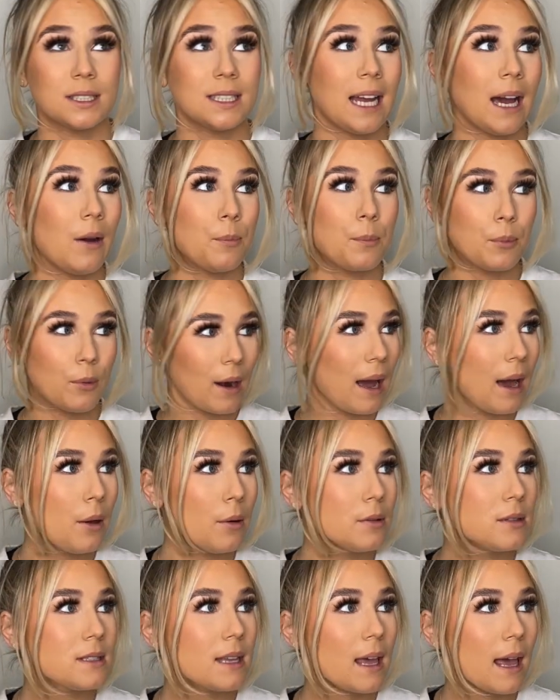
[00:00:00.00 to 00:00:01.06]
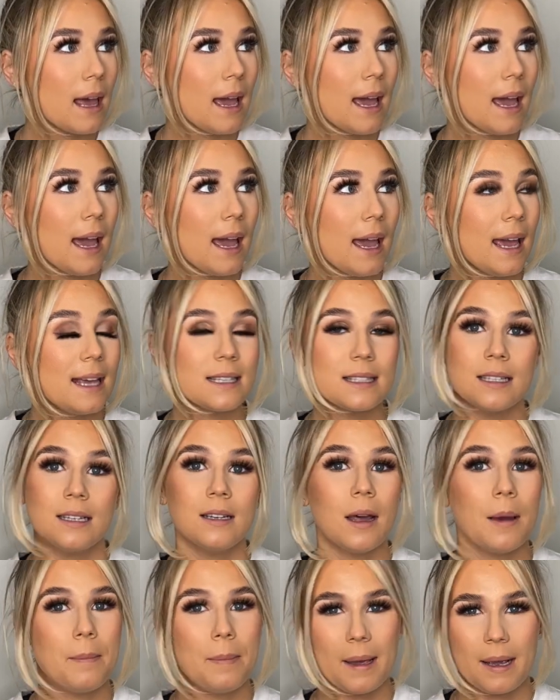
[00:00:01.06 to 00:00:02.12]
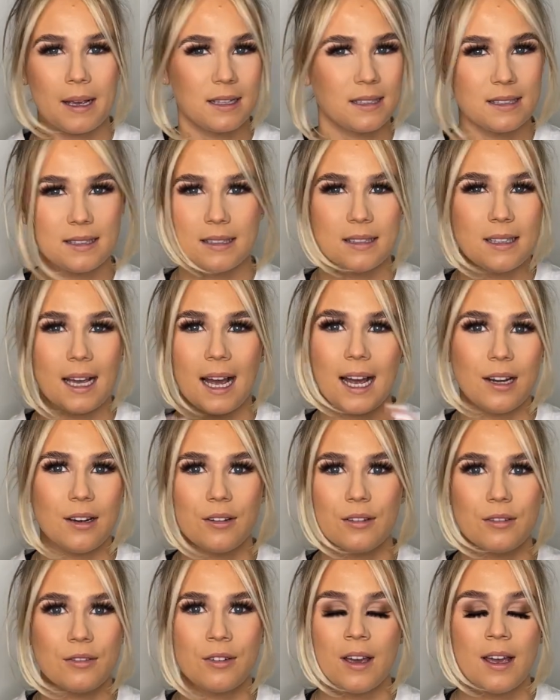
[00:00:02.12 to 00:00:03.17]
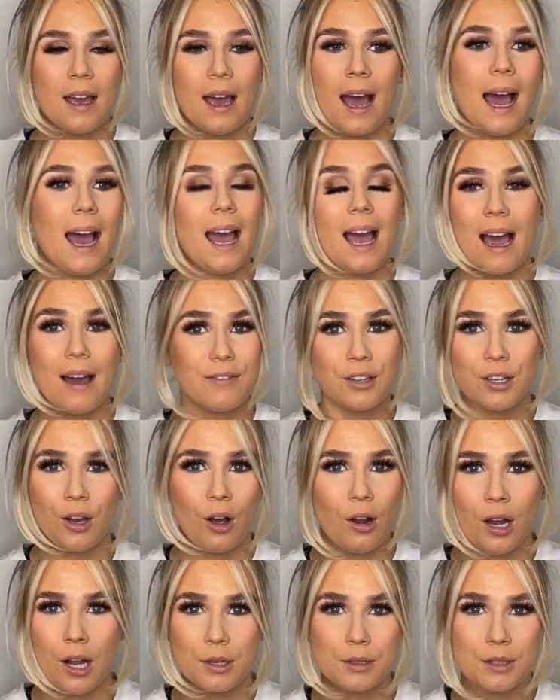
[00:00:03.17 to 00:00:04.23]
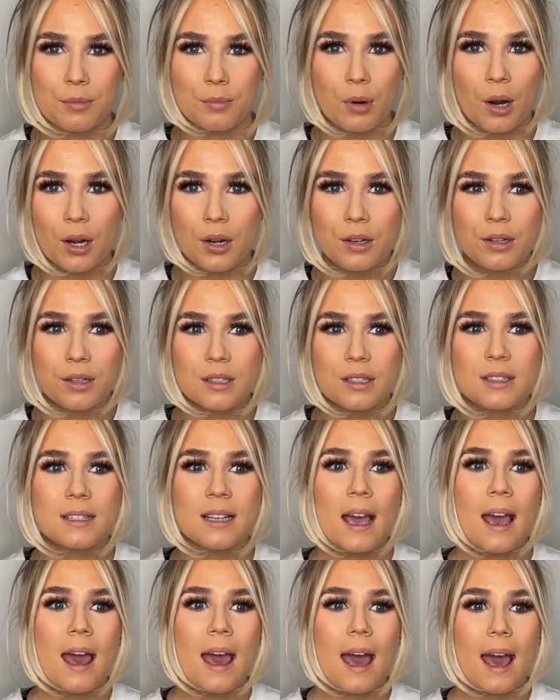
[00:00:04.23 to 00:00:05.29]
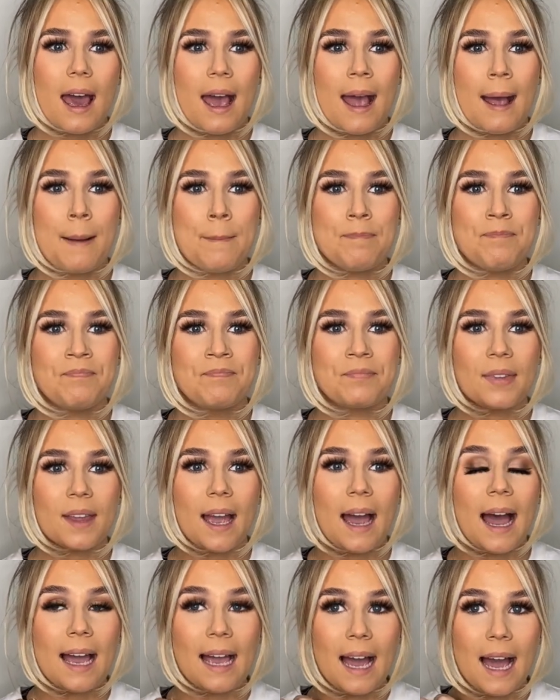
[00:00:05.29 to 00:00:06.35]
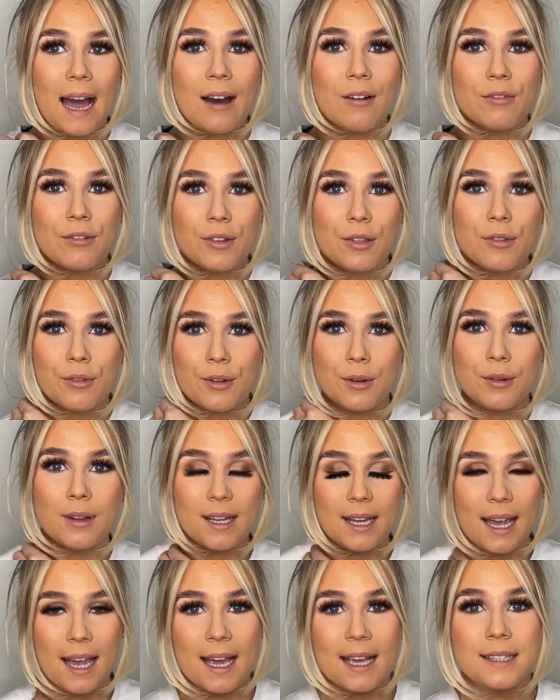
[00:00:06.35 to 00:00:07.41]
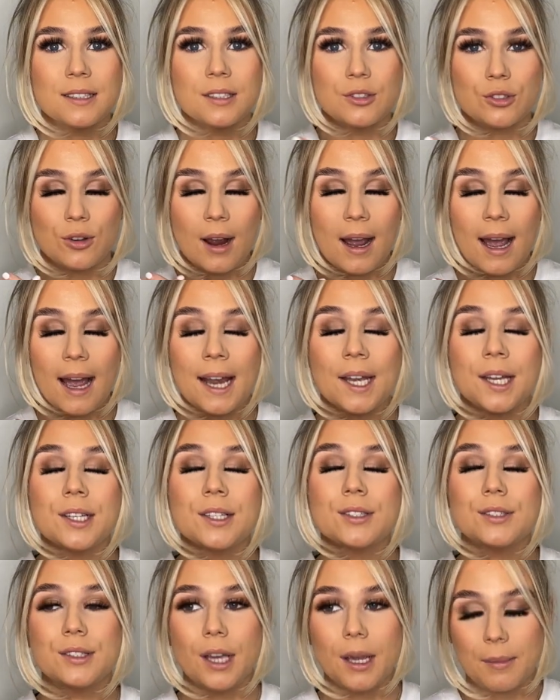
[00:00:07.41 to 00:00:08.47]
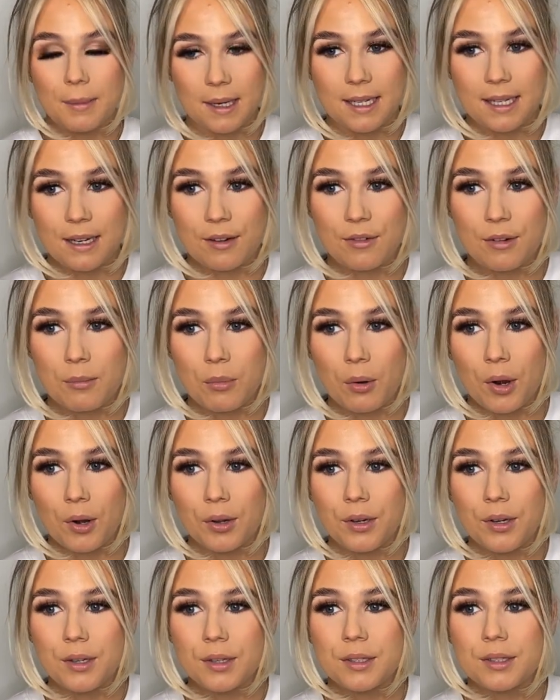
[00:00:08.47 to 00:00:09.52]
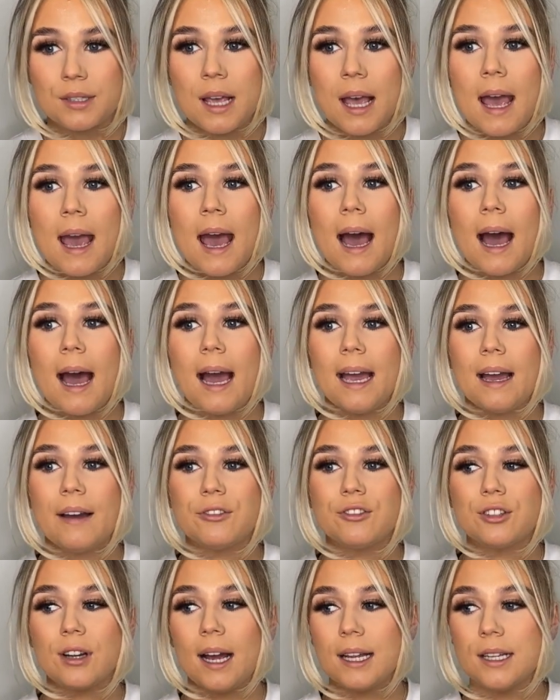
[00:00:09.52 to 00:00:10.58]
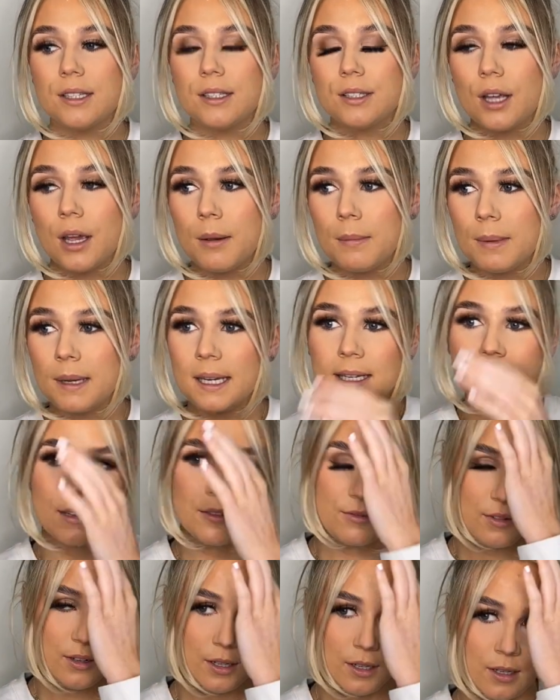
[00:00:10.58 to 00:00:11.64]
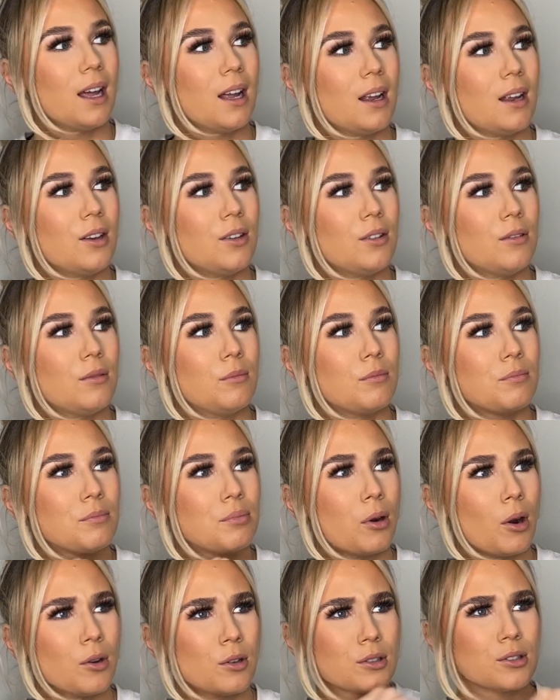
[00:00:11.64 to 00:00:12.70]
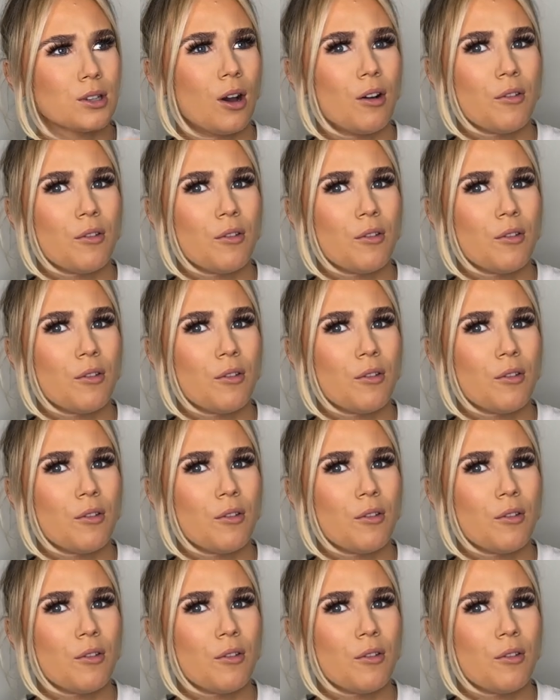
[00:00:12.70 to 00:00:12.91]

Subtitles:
Now, brows isn't a big kind of, I haven't got loads of products. I have through the years tried so many different products. I have tried so many different products.